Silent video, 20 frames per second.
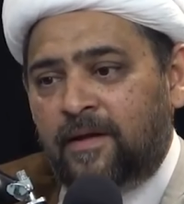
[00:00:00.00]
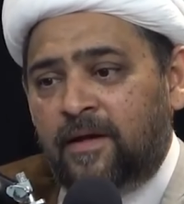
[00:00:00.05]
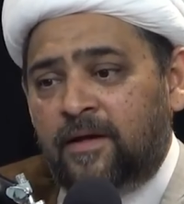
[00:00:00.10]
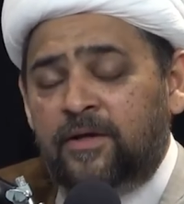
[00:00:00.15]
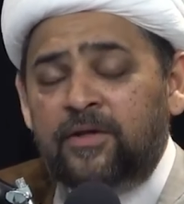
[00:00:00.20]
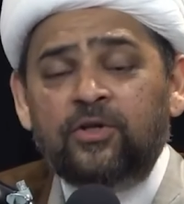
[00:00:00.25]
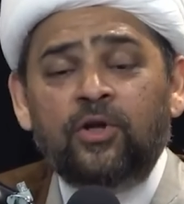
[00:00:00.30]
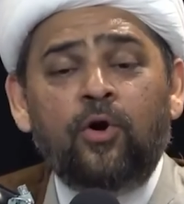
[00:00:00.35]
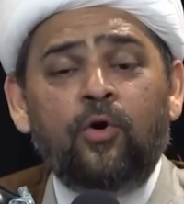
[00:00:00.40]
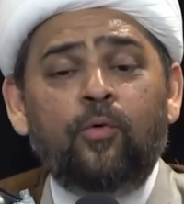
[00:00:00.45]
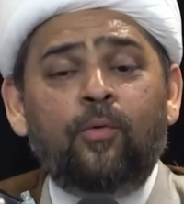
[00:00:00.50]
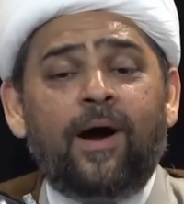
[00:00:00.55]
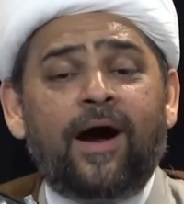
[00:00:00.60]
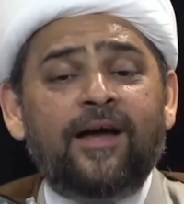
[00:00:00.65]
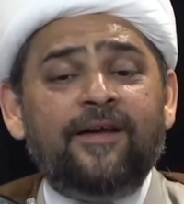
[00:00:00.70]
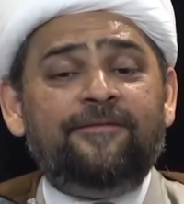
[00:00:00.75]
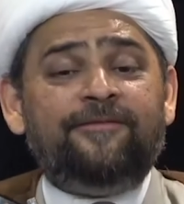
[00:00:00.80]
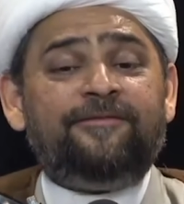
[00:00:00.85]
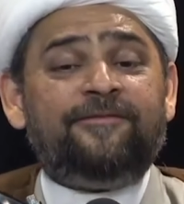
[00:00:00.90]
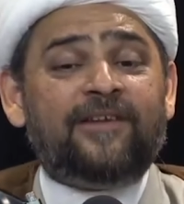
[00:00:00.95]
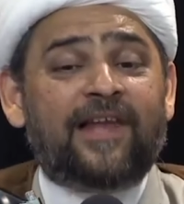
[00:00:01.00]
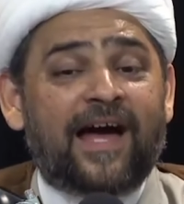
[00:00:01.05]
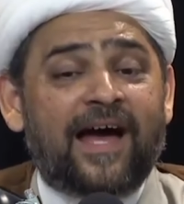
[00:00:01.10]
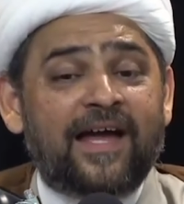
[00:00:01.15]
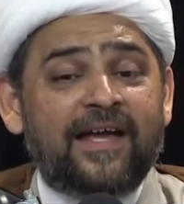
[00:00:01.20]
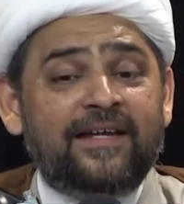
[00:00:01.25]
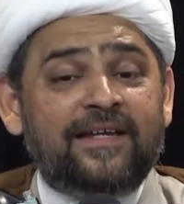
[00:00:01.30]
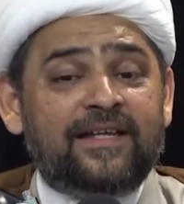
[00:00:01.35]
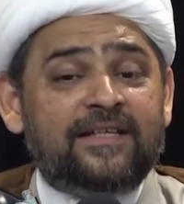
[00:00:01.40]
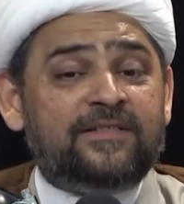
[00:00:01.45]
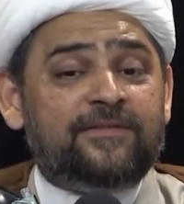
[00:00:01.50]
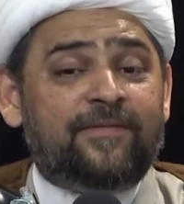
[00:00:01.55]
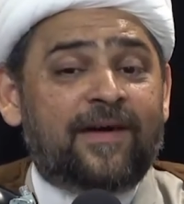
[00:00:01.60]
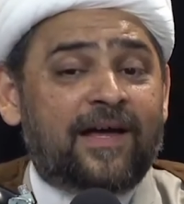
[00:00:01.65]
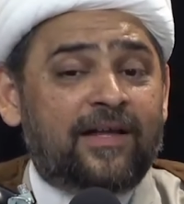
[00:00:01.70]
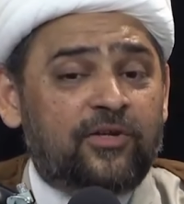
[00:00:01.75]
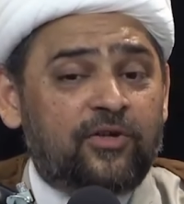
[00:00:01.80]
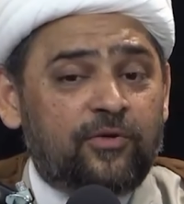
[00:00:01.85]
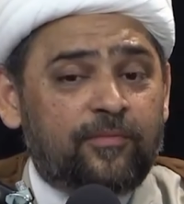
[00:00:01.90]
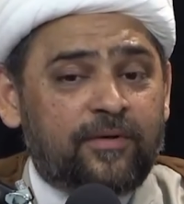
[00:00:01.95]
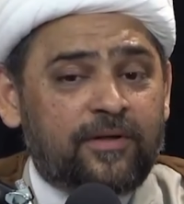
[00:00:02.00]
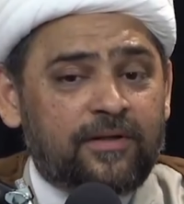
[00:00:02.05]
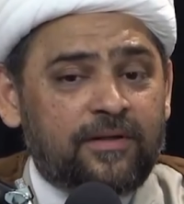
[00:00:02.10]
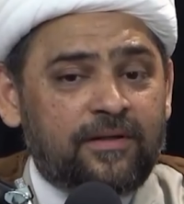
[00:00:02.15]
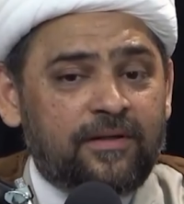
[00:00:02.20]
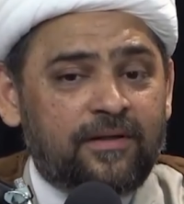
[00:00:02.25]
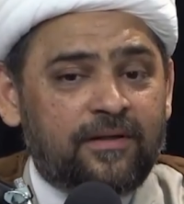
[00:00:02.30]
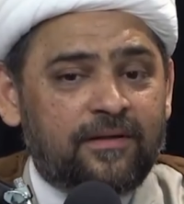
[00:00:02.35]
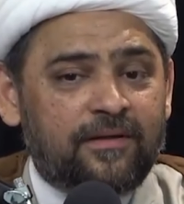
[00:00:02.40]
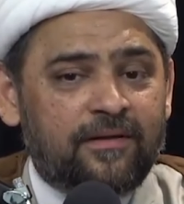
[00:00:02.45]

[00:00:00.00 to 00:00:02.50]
You know why flight is valuable?